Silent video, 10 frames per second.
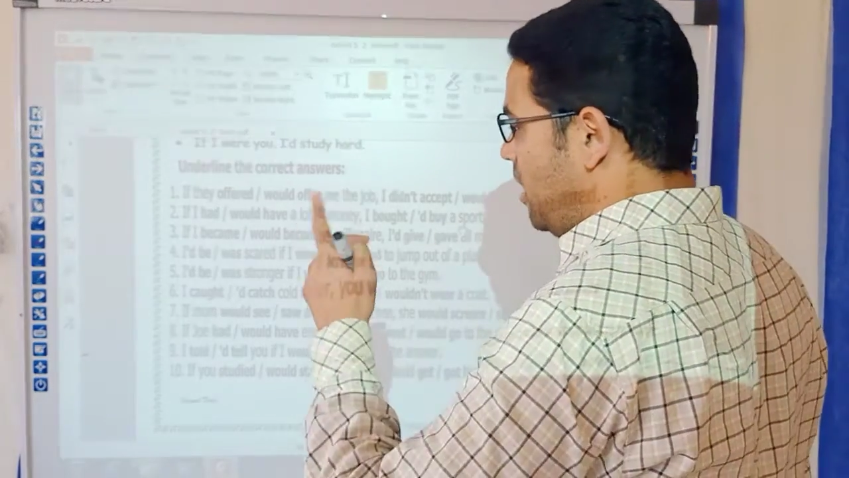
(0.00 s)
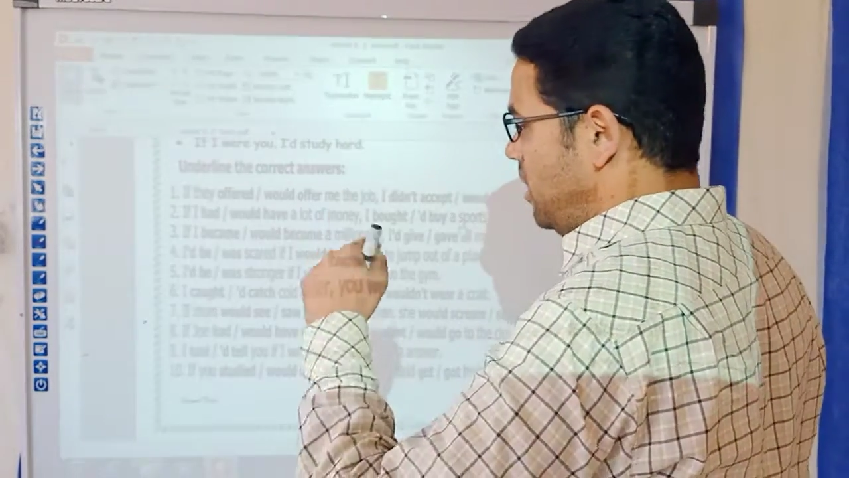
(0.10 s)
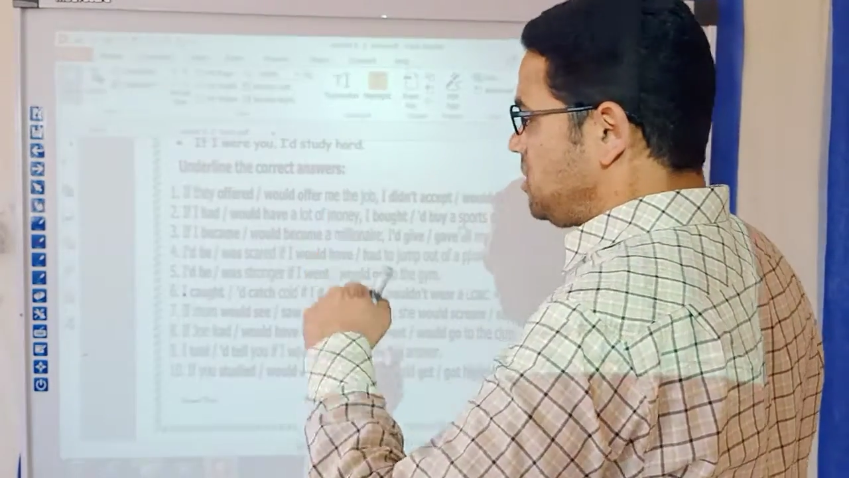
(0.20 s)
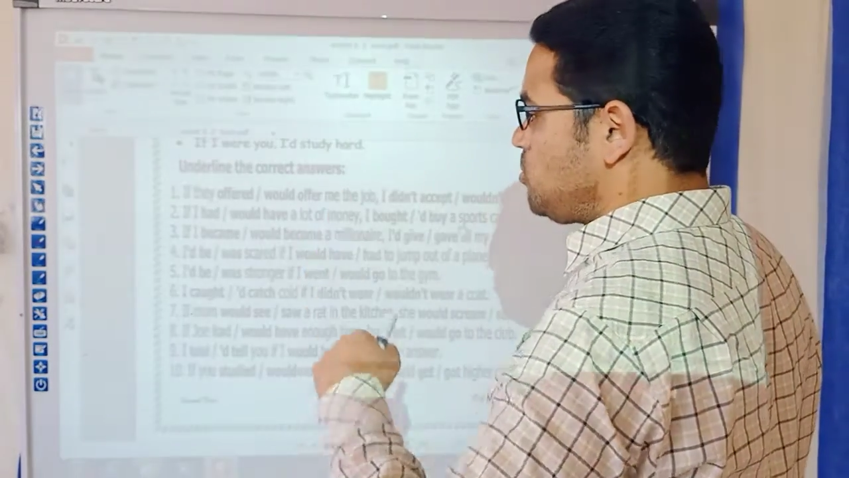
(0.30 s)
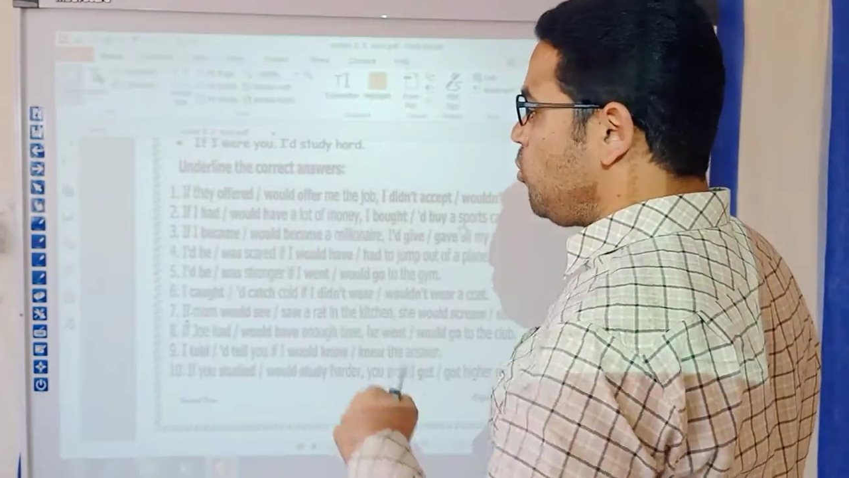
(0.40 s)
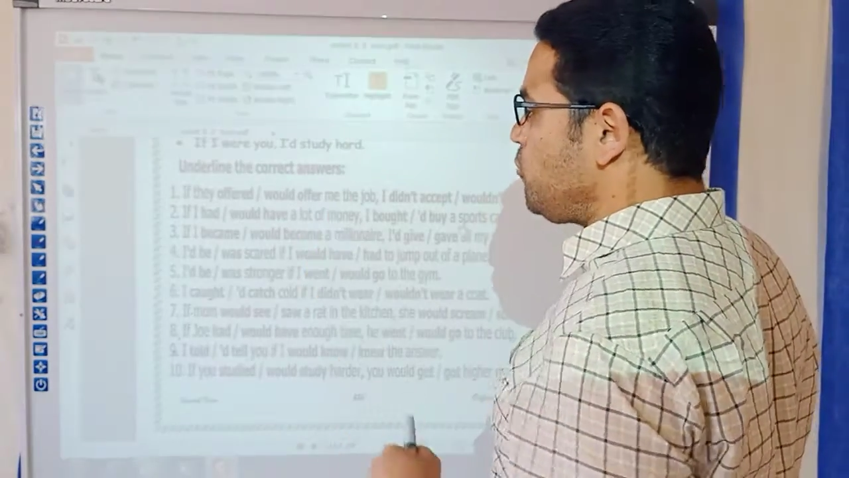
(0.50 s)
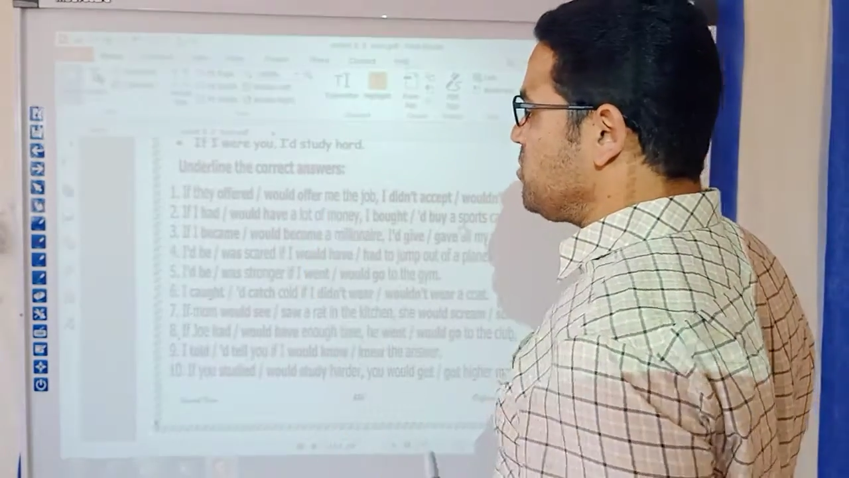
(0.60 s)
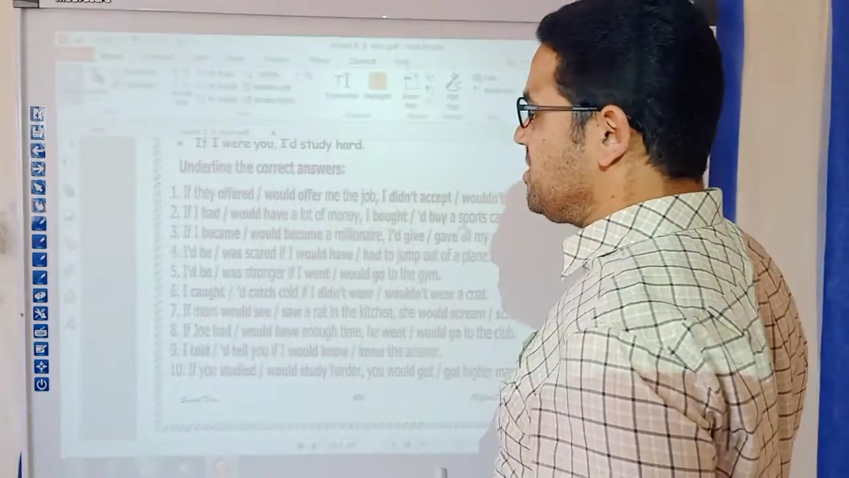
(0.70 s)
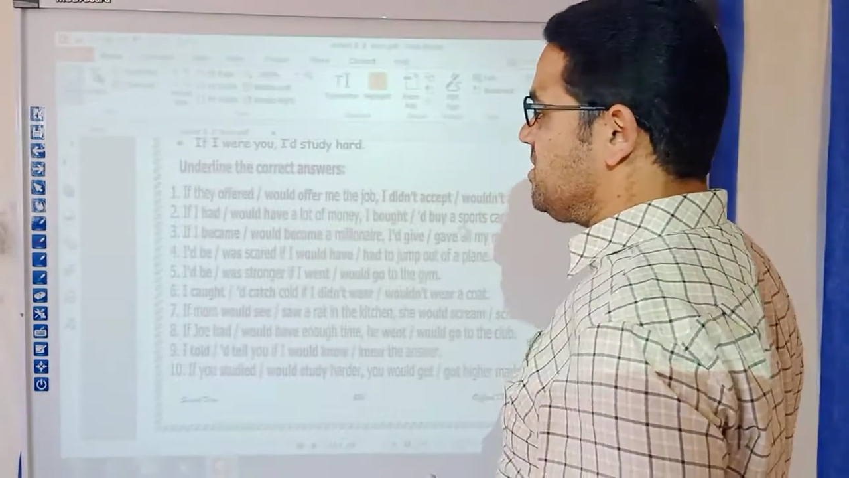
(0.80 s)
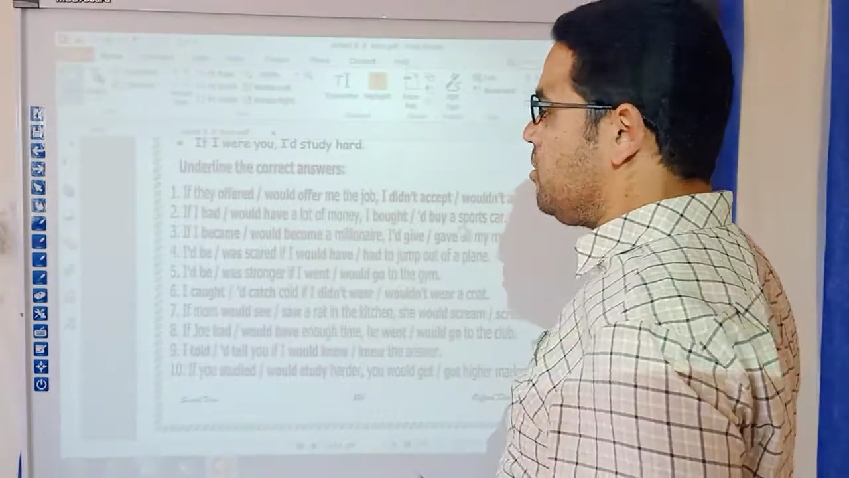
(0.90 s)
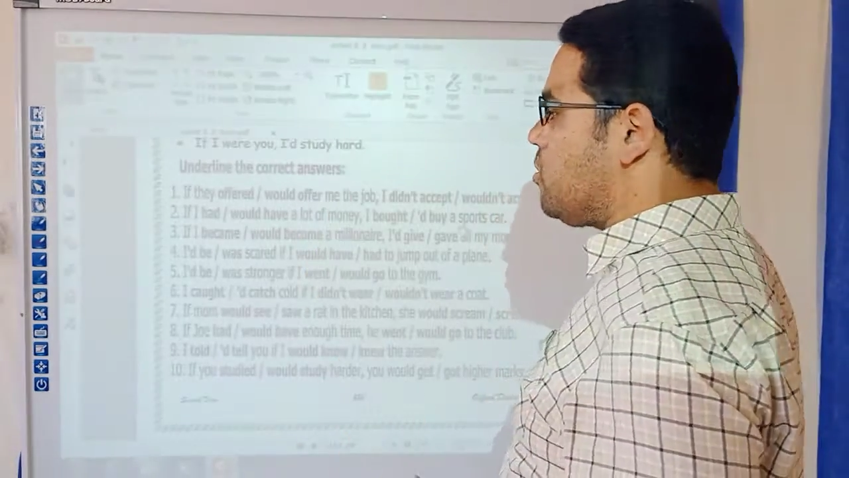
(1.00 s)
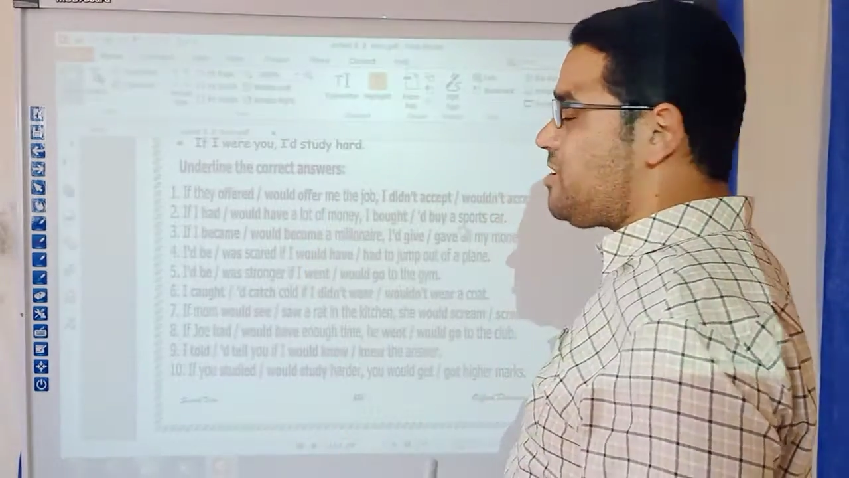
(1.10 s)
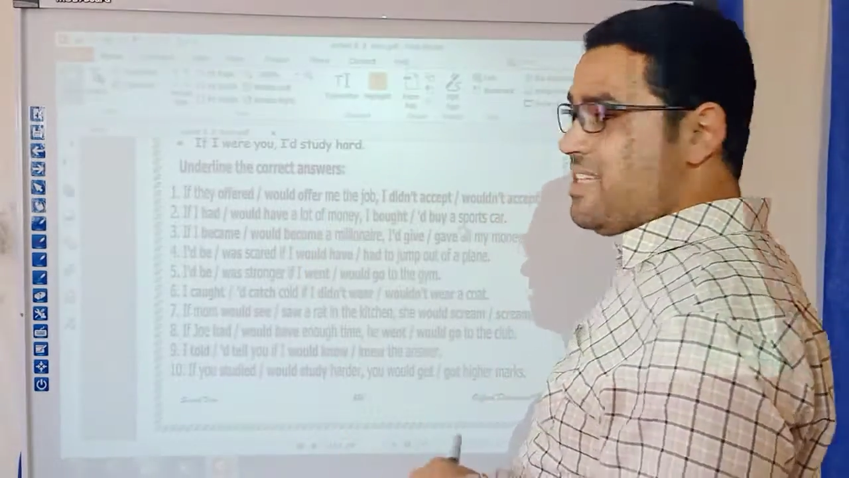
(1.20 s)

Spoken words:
Let's move to the third